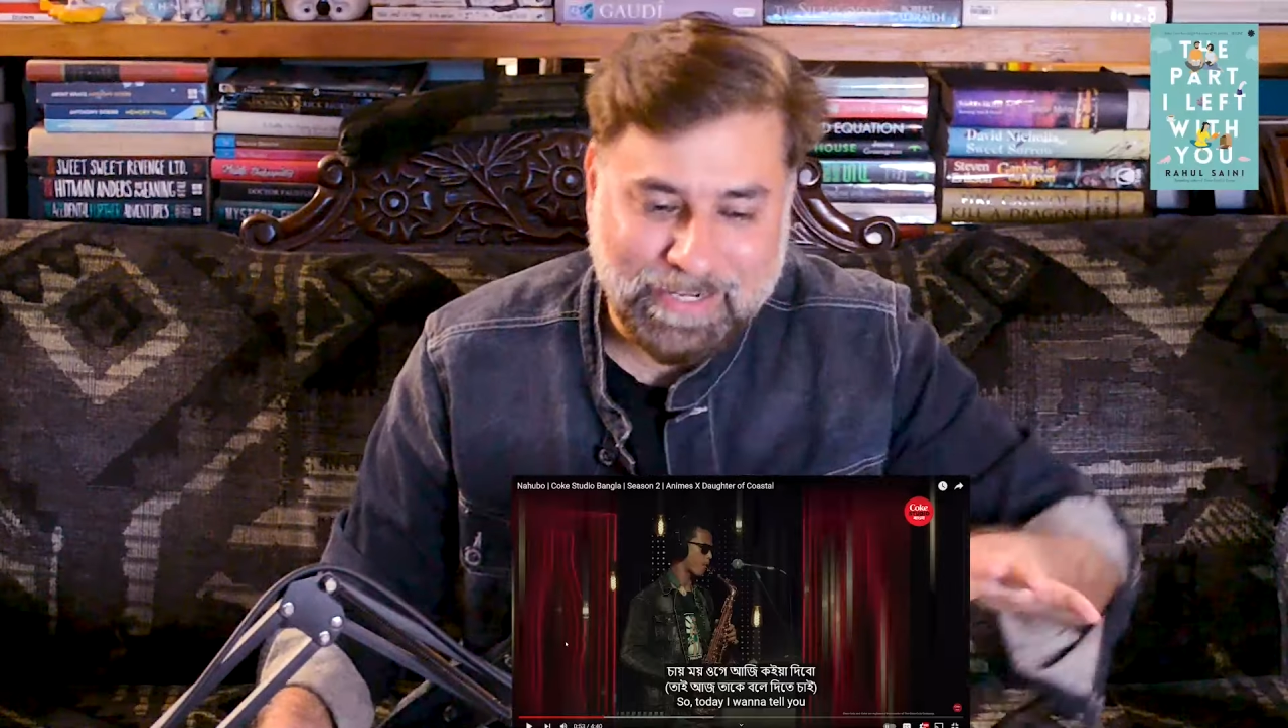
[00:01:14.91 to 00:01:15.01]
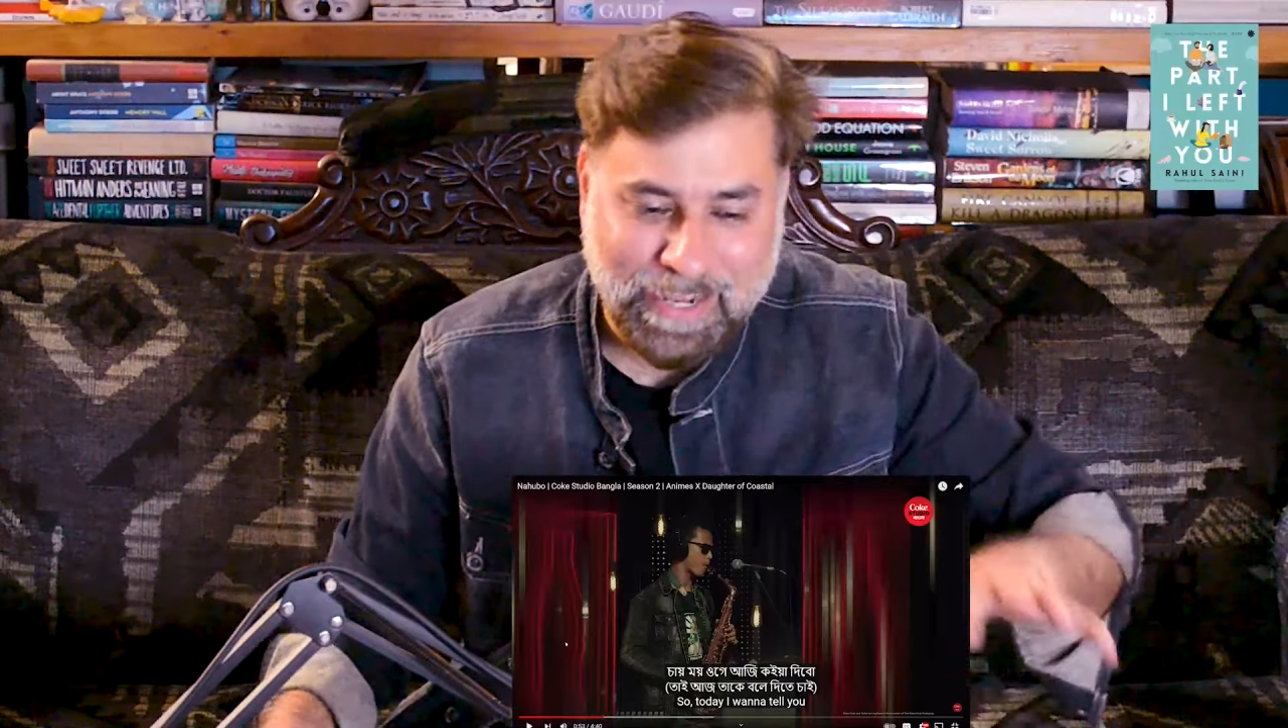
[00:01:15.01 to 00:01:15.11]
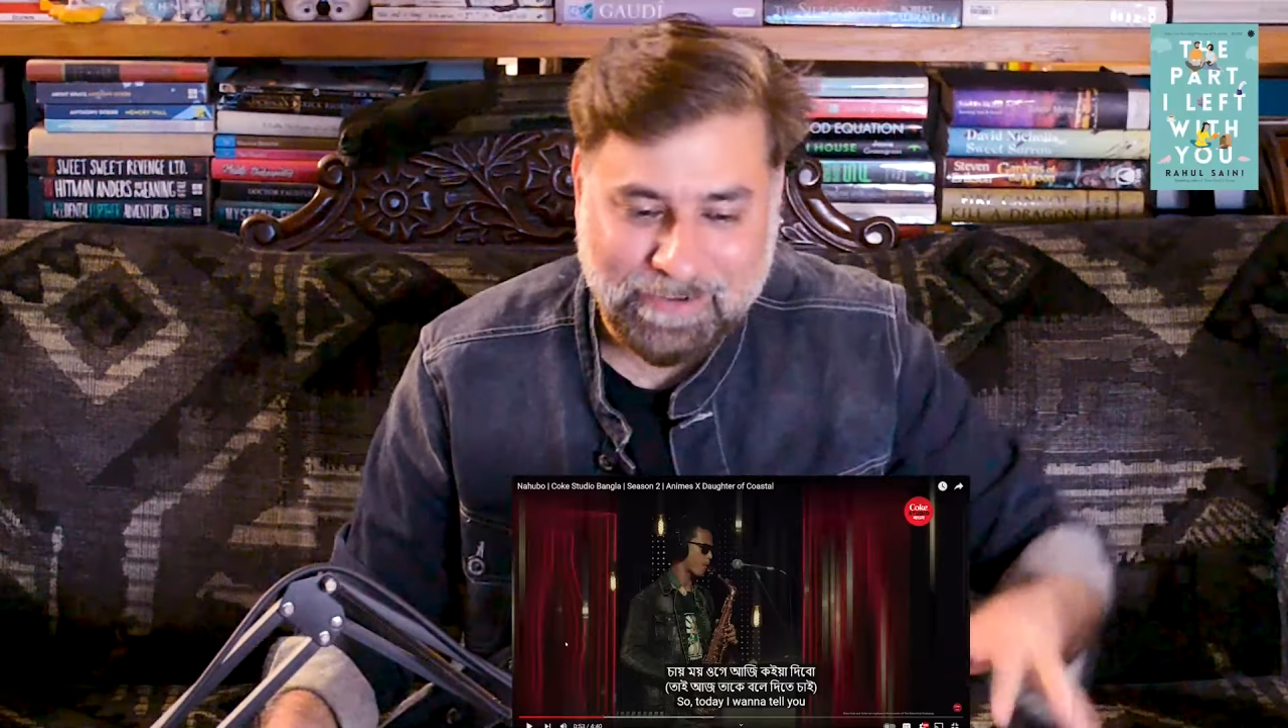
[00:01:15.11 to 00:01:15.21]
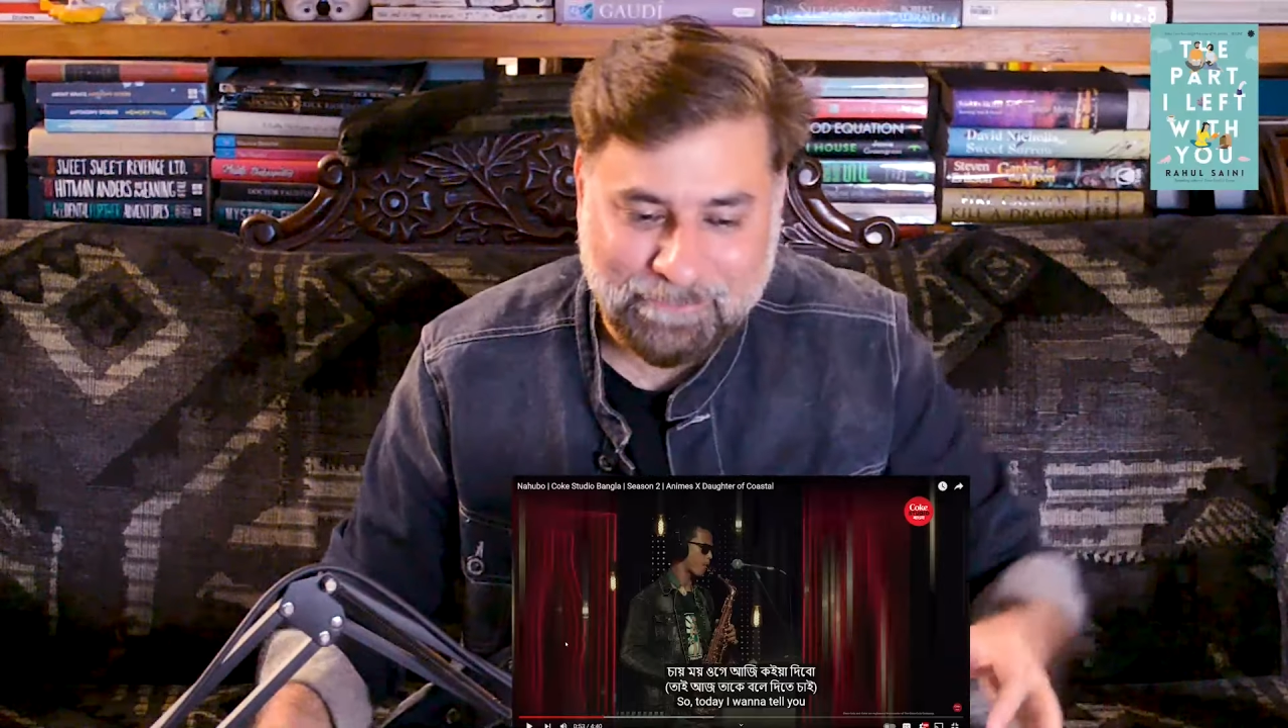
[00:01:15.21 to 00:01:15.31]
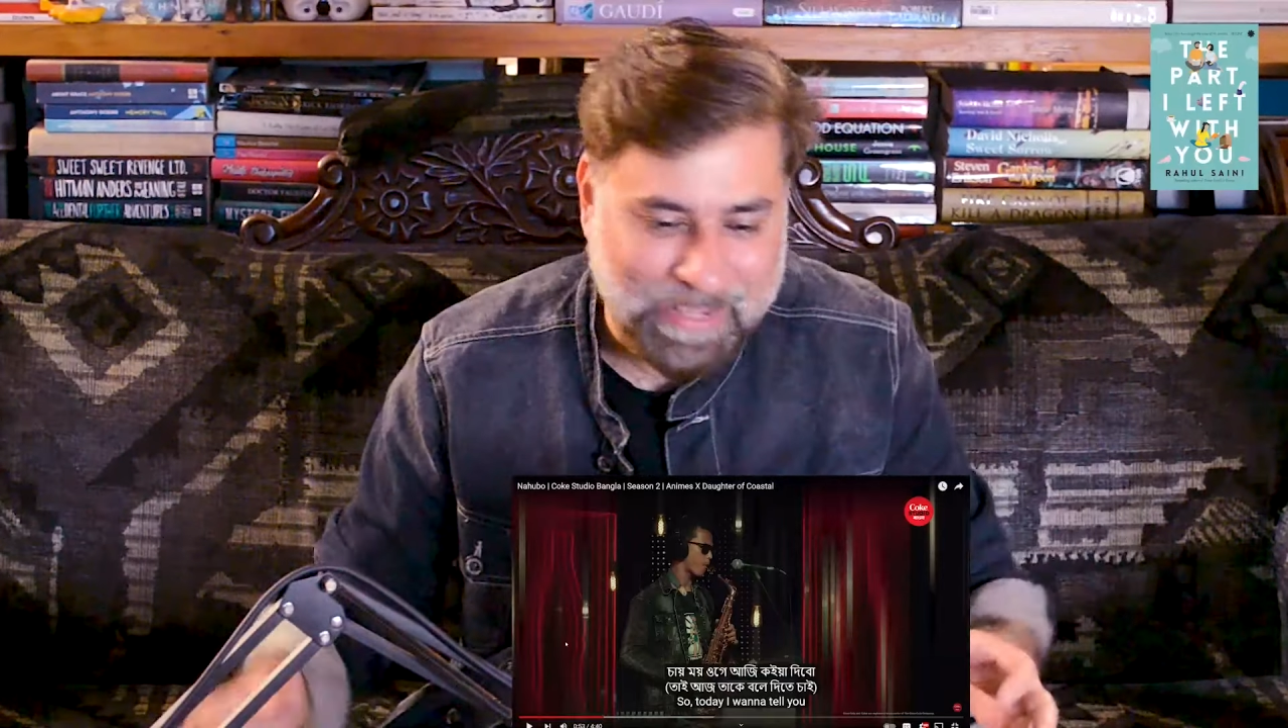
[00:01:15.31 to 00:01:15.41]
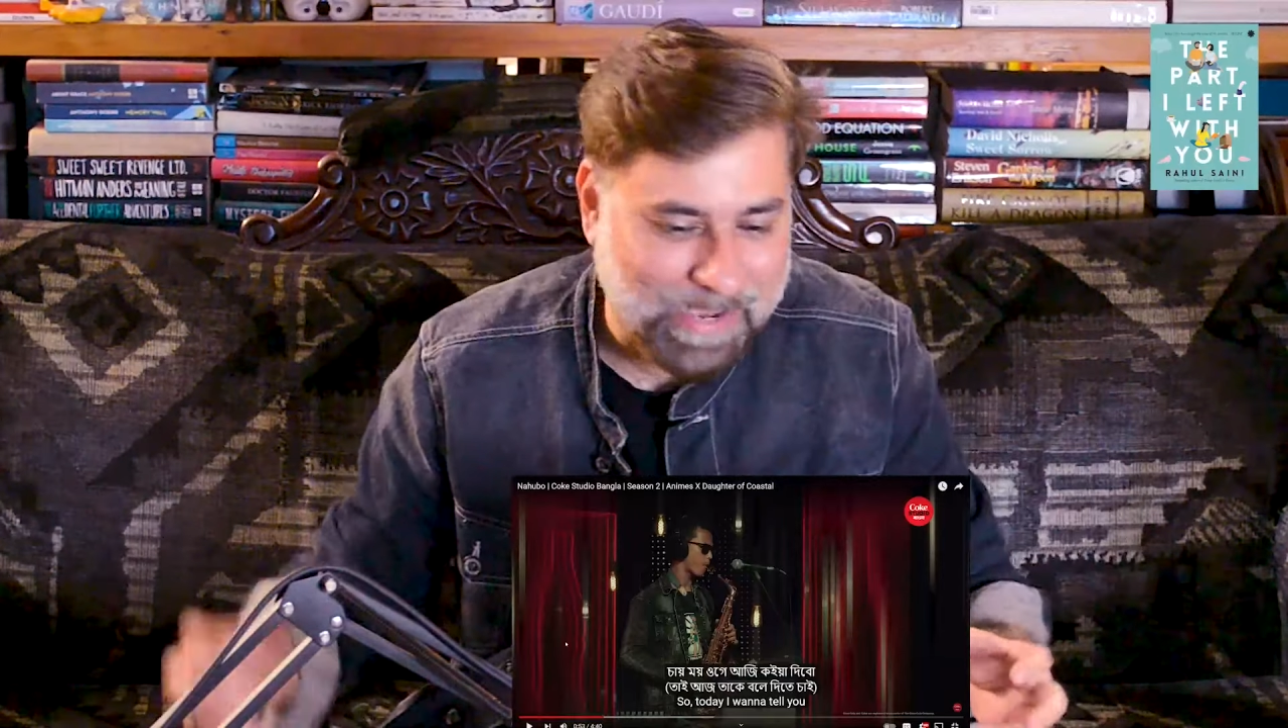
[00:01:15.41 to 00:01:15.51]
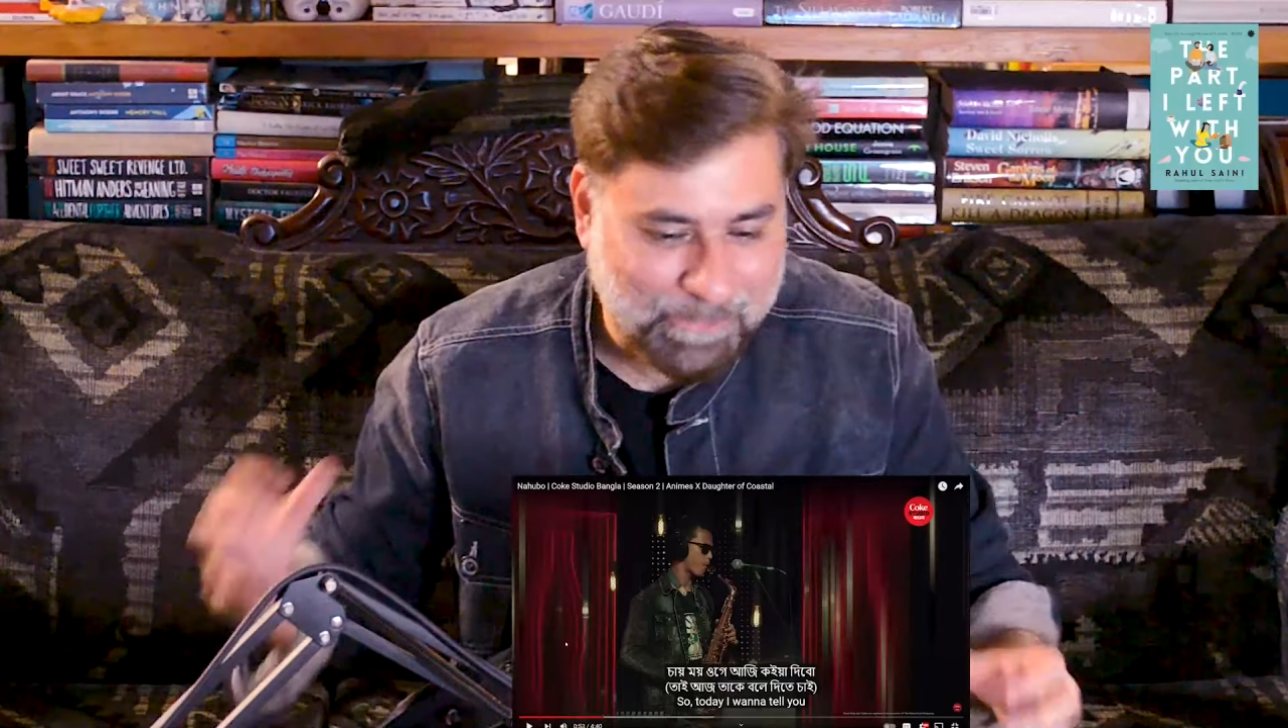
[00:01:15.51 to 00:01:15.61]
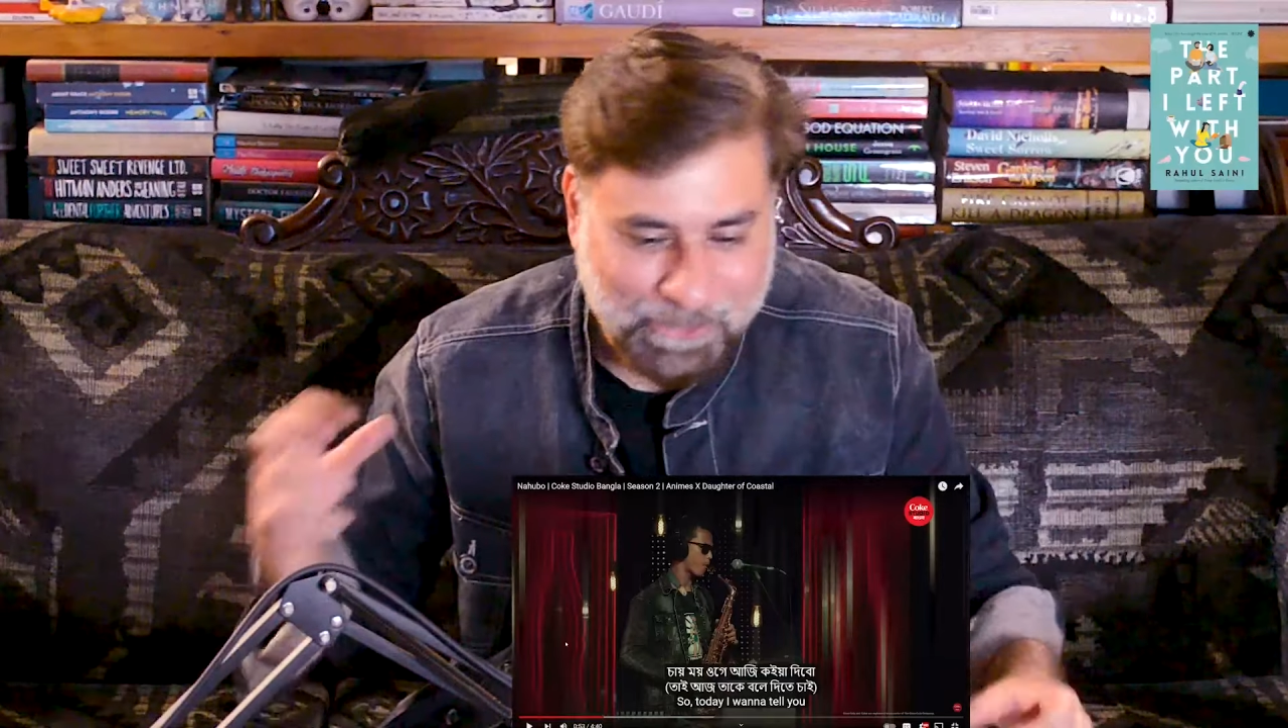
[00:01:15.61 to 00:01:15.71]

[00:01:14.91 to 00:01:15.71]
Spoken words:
and we have